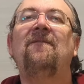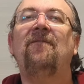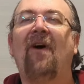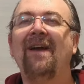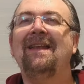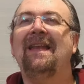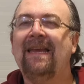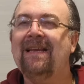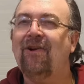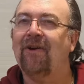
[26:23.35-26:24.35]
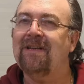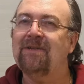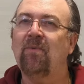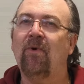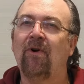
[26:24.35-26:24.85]
Finally got it
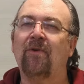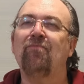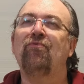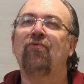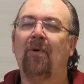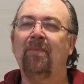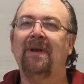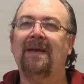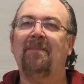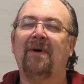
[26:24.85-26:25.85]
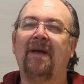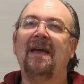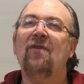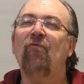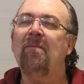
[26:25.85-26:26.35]
to work properly. By
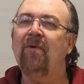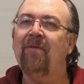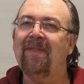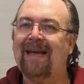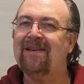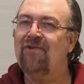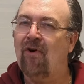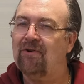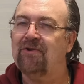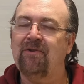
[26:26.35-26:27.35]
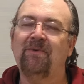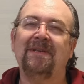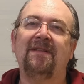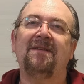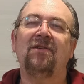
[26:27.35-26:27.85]
removing that notch that was
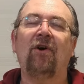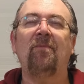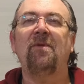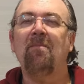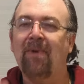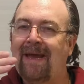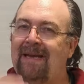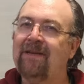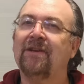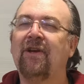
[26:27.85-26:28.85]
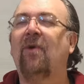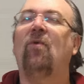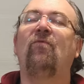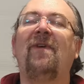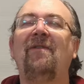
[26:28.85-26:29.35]
in the top, the blade could go
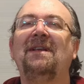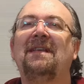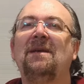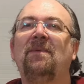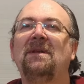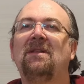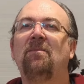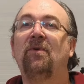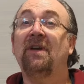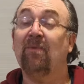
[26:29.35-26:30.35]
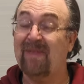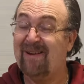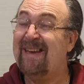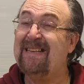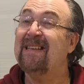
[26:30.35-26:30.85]
very deep into the bucket
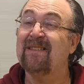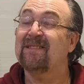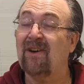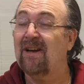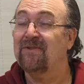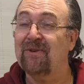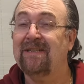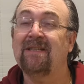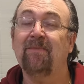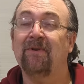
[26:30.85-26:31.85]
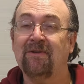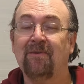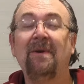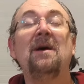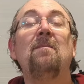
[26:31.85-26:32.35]
without hitting the sides or hitting the
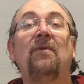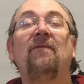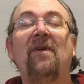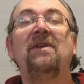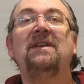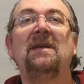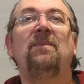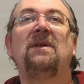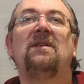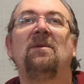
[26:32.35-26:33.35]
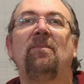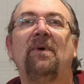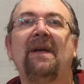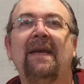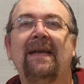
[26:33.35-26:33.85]
bottom, but very deep into the
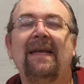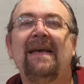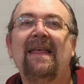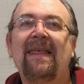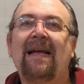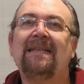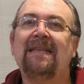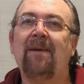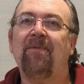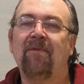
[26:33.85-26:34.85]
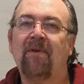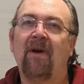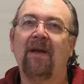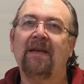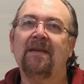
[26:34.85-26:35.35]
bucket. That depth of
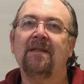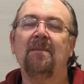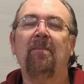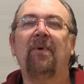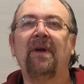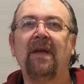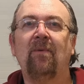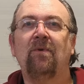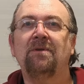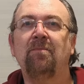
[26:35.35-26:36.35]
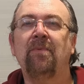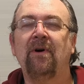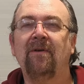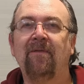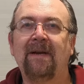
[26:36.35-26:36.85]
going into the bucket was
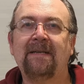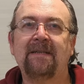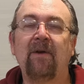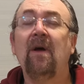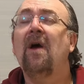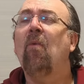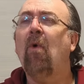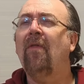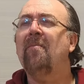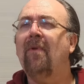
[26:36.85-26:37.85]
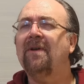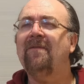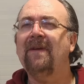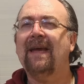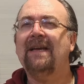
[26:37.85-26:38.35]
perfect. So while the
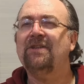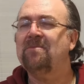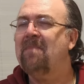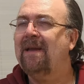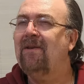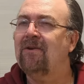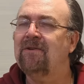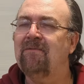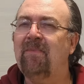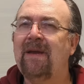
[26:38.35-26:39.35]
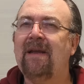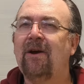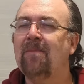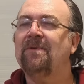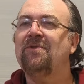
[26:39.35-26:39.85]
modification may not have been
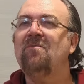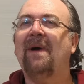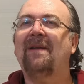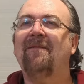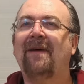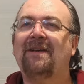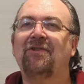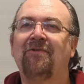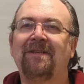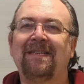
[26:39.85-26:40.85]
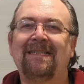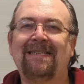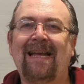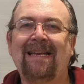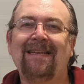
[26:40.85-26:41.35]
up to manufacturer's
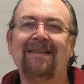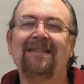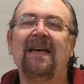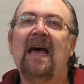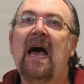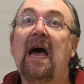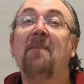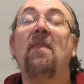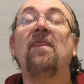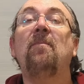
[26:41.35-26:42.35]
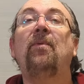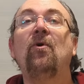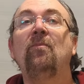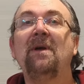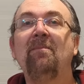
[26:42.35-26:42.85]
standards, the
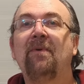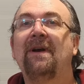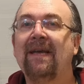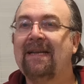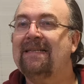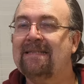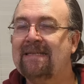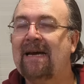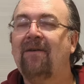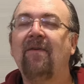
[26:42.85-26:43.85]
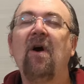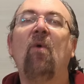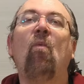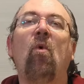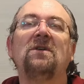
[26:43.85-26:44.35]
pulping bucket itself
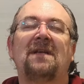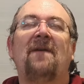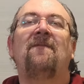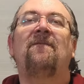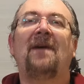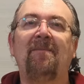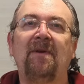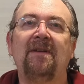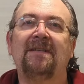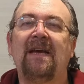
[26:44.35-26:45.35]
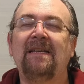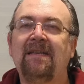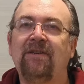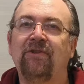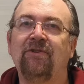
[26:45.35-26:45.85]
was a fabulous
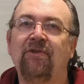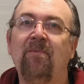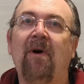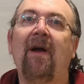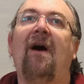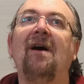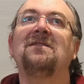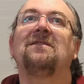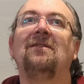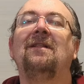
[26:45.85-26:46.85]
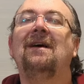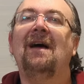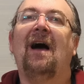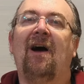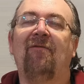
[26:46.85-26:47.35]
addition to my arsenal
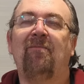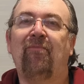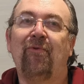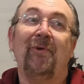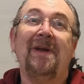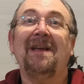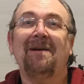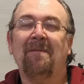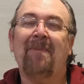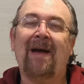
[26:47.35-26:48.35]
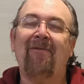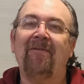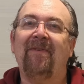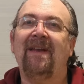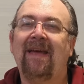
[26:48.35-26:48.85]
of brewing
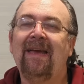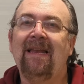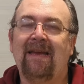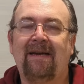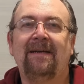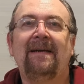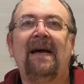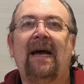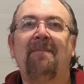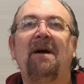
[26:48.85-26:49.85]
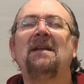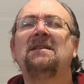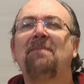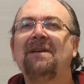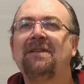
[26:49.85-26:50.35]
paraphernalia, and
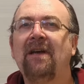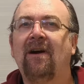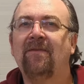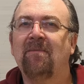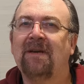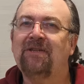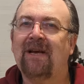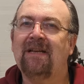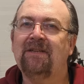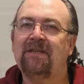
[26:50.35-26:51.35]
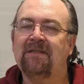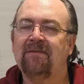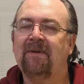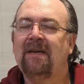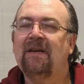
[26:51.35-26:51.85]
especially after my challenges
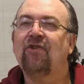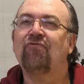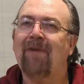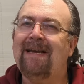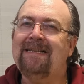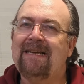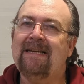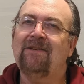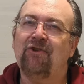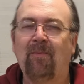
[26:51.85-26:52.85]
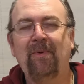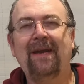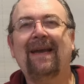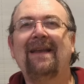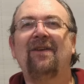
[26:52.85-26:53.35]
of grating,
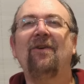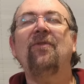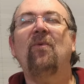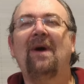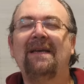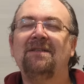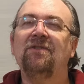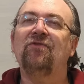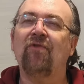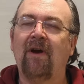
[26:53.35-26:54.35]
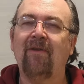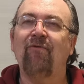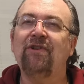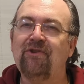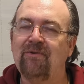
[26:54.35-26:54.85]
chopping and other ways to try and
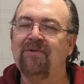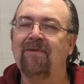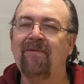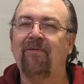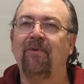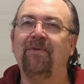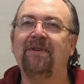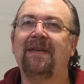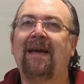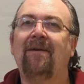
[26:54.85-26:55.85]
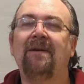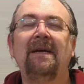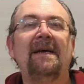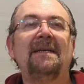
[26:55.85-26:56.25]
reduce the fruit down.